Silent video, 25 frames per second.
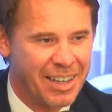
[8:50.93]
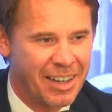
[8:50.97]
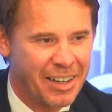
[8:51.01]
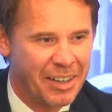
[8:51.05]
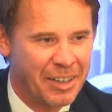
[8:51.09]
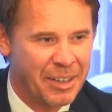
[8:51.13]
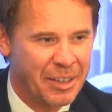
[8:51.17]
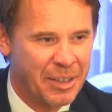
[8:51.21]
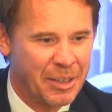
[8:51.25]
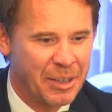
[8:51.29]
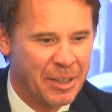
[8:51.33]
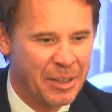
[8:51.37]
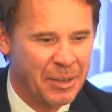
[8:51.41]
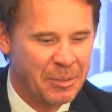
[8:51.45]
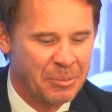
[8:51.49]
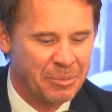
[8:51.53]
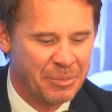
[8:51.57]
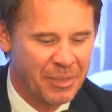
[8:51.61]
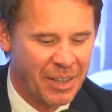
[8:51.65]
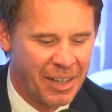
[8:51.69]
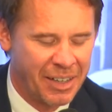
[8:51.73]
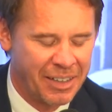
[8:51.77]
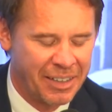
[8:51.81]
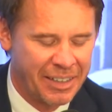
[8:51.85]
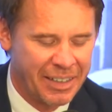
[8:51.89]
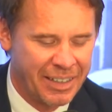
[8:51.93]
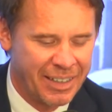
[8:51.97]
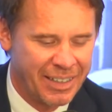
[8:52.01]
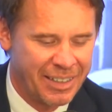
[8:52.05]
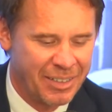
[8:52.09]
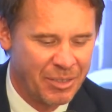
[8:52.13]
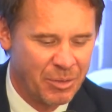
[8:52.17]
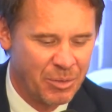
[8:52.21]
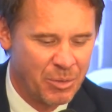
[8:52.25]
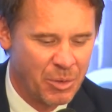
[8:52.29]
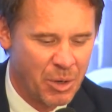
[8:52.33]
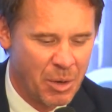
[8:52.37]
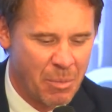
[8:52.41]
I
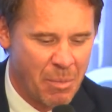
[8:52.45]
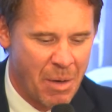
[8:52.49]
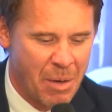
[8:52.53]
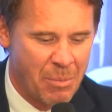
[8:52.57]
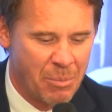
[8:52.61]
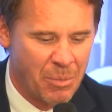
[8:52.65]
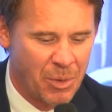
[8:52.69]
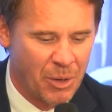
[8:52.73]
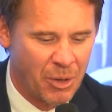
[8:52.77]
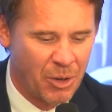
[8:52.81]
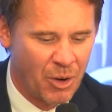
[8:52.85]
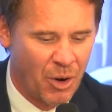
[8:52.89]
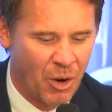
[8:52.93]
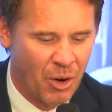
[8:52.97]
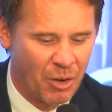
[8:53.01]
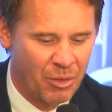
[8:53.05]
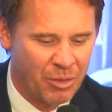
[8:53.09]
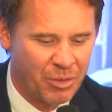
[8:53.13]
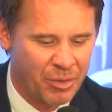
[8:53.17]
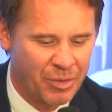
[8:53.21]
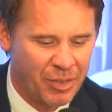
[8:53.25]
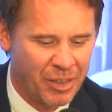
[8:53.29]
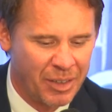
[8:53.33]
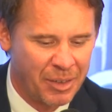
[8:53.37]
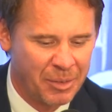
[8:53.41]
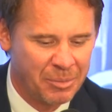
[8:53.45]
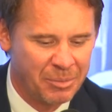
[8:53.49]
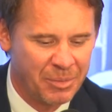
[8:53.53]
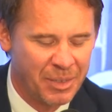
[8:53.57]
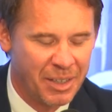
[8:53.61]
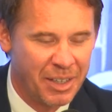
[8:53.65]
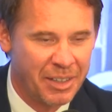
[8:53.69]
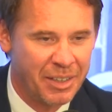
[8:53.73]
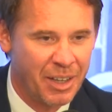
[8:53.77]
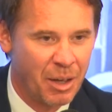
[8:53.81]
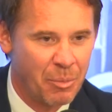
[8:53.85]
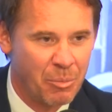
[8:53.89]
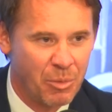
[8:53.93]
remember of a
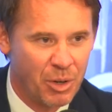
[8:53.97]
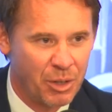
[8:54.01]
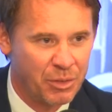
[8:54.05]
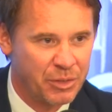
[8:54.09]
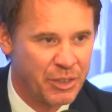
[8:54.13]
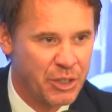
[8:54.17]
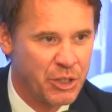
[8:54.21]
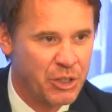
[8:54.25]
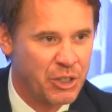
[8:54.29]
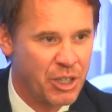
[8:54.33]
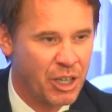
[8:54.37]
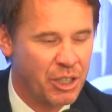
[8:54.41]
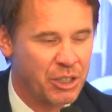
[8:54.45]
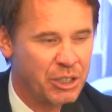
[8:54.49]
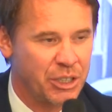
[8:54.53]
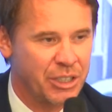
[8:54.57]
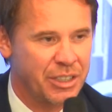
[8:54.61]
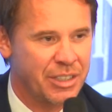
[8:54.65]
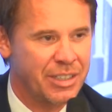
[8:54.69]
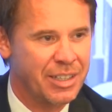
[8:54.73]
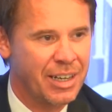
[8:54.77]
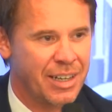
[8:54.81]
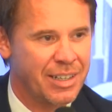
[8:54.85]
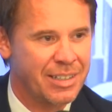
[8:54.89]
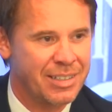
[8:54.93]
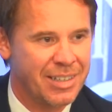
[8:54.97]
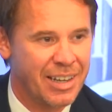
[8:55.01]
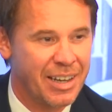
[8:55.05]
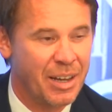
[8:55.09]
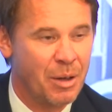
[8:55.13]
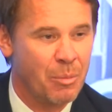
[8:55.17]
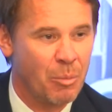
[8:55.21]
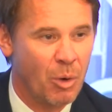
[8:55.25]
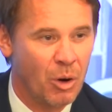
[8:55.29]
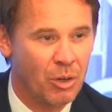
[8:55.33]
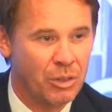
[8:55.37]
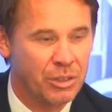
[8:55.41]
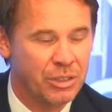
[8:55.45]
number of discussions, let's say,
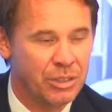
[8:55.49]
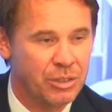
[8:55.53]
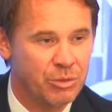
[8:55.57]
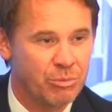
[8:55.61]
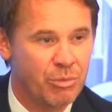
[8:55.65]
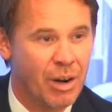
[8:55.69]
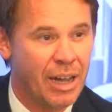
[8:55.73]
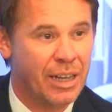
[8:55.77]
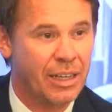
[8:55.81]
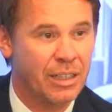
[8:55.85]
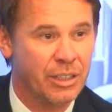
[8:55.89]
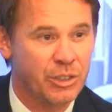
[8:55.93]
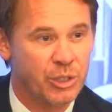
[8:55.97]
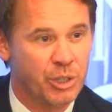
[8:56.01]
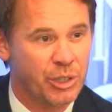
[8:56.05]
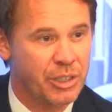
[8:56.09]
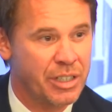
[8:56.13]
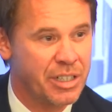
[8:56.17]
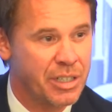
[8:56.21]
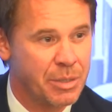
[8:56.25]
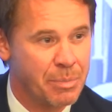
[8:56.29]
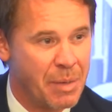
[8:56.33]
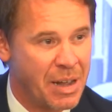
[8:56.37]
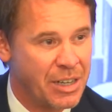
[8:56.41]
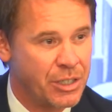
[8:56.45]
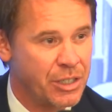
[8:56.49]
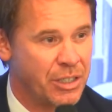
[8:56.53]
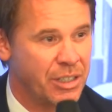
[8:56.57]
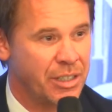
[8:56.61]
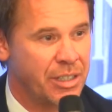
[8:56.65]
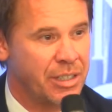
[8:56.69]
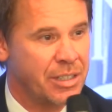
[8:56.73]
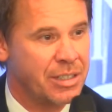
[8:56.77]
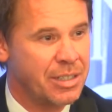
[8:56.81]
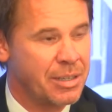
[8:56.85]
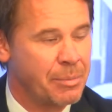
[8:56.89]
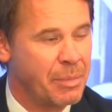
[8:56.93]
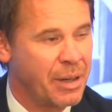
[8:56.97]
amongst regulatory
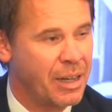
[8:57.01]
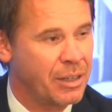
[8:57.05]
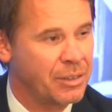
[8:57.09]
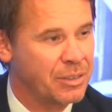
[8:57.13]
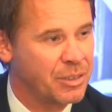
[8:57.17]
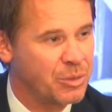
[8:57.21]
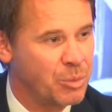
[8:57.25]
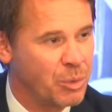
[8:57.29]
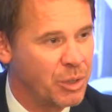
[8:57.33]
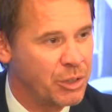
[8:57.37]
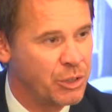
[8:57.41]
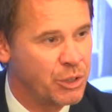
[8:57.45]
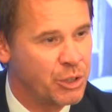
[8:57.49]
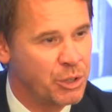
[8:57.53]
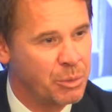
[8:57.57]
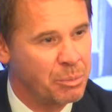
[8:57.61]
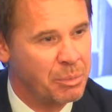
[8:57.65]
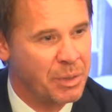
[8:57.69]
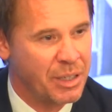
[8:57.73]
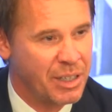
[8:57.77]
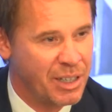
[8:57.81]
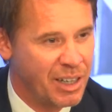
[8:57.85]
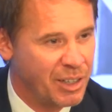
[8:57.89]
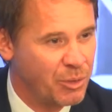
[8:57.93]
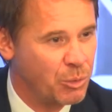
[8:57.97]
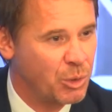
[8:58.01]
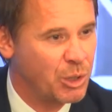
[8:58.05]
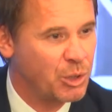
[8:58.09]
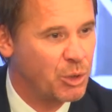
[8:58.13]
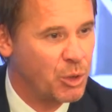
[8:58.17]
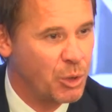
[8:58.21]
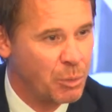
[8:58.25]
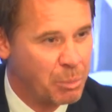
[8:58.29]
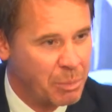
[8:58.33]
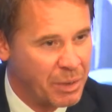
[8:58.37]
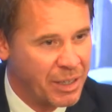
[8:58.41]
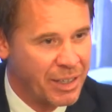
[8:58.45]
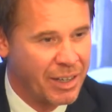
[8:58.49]
specialists about what should be done, what
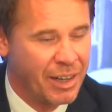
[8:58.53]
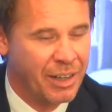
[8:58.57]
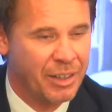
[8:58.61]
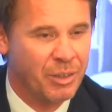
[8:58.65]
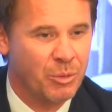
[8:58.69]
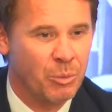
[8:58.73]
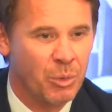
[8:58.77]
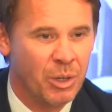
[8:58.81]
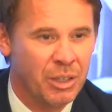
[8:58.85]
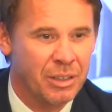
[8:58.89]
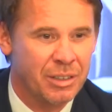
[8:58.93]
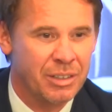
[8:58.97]
could be done,